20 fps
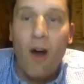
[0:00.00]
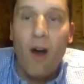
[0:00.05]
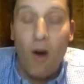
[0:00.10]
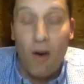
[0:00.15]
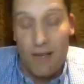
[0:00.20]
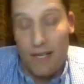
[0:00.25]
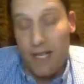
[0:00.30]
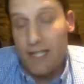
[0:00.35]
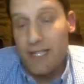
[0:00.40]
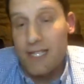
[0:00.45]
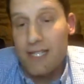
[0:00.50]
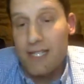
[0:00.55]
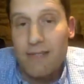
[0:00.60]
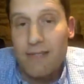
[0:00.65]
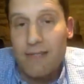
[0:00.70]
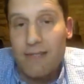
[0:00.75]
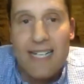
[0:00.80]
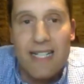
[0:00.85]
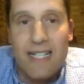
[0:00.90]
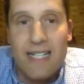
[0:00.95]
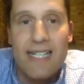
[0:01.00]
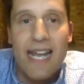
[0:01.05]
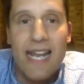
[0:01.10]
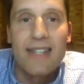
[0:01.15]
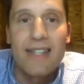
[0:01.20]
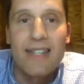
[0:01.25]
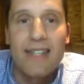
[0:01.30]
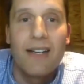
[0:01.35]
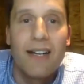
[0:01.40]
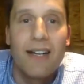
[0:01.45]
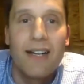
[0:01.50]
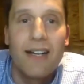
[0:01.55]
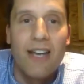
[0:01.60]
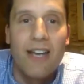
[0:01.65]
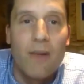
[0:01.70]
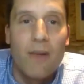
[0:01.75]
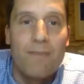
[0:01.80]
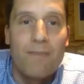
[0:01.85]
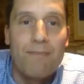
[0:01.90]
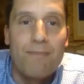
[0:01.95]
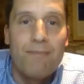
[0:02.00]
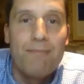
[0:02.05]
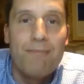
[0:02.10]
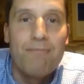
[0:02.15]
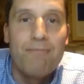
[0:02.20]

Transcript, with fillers: Uh, as, as Angela said, you know